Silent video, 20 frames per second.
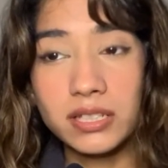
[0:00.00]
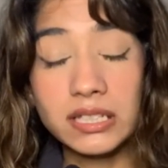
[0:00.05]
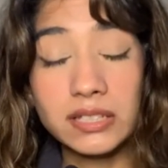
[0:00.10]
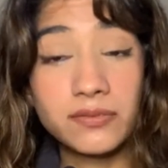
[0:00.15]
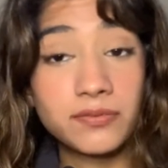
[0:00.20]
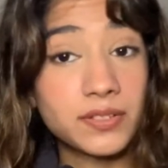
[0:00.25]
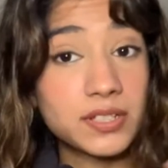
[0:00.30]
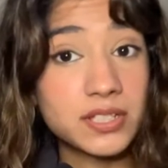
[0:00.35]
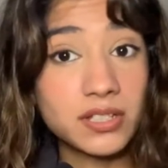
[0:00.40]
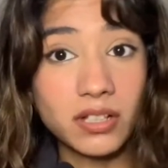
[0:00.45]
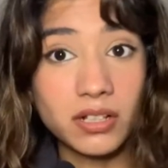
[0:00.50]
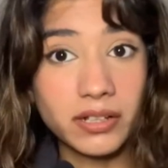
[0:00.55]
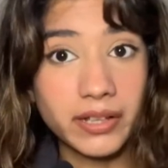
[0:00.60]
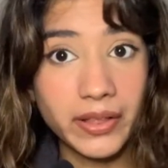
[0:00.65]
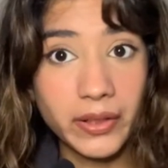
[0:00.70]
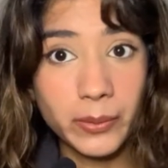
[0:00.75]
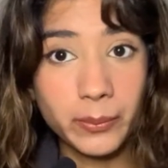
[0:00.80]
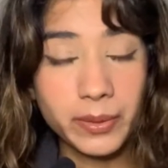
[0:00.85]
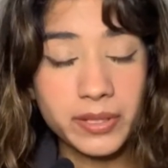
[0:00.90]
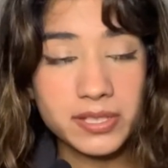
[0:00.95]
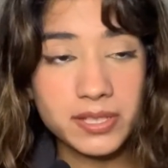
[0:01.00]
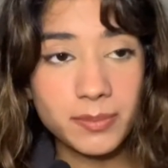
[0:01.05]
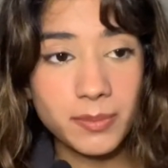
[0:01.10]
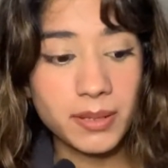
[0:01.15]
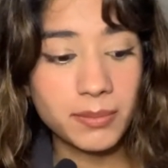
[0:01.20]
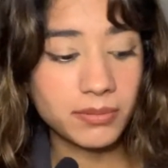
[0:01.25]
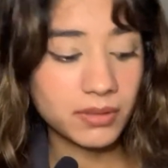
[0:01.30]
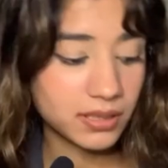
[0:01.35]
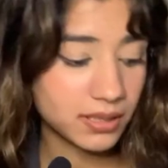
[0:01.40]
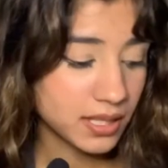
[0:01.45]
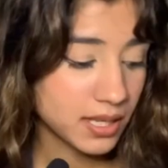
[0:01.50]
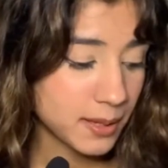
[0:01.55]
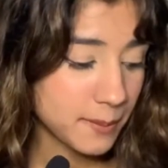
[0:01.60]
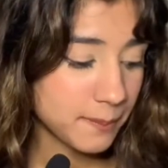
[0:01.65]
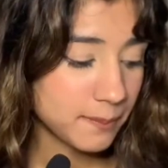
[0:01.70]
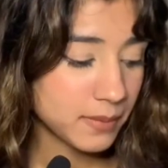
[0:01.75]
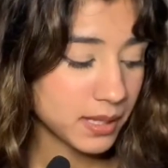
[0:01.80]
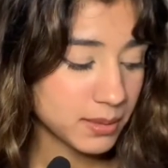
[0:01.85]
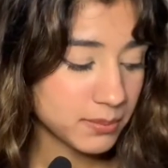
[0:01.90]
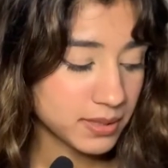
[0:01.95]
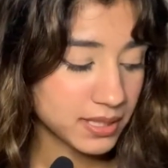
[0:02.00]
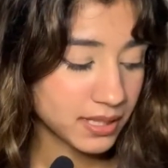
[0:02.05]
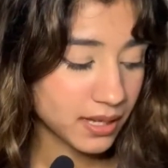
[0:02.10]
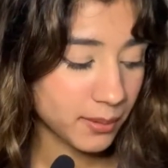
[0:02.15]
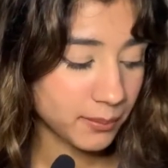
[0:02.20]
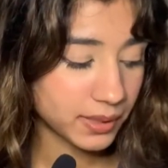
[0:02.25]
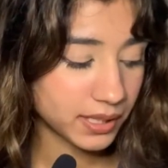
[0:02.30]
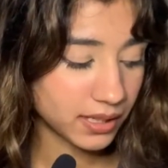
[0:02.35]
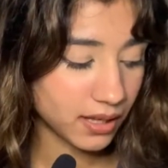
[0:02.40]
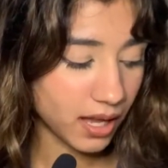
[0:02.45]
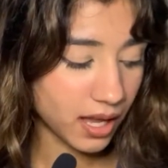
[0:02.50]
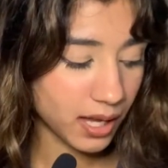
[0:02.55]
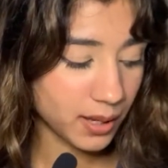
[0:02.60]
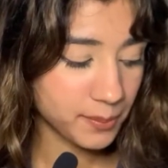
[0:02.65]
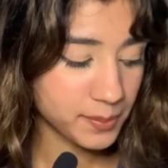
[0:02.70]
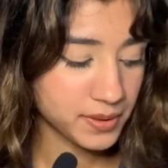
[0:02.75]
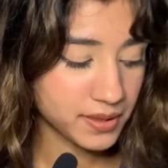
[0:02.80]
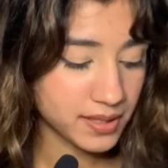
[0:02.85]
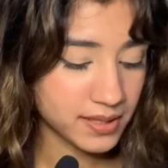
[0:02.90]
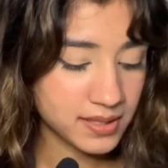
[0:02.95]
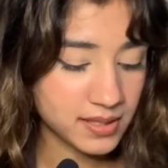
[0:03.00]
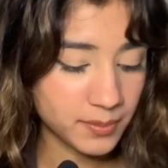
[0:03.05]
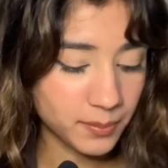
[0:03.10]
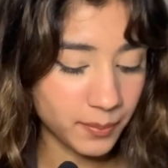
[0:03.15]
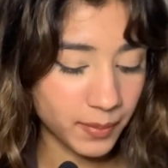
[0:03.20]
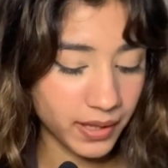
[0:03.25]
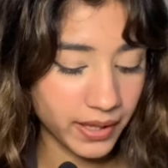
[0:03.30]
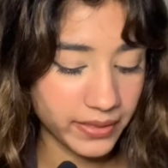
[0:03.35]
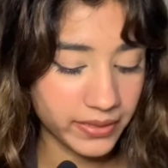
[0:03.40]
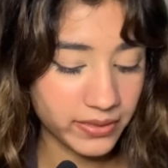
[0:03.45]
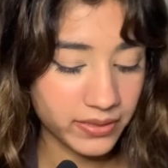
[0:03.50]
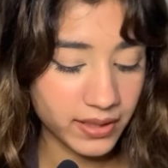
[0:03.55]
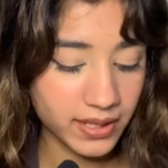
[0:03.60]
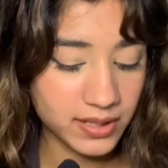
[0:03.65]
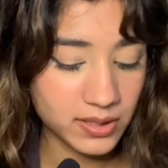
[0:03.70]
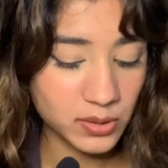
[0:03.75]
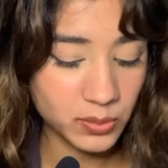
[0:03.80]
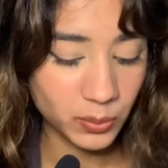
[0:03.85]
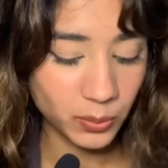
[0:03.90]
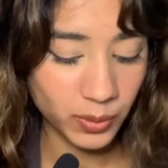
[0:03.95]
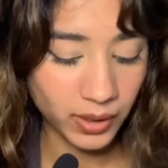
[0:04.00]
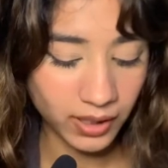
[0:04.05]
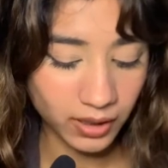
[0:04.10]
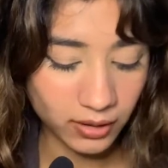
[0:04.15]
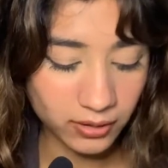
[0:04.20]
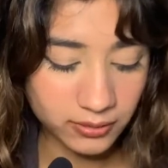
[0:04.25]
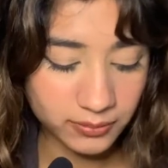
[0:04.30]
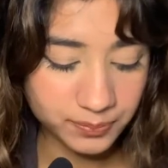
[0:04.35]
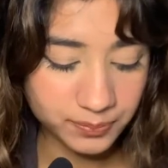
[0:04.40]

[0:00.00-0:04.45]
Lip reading: physical ailments may be coming up this month as well.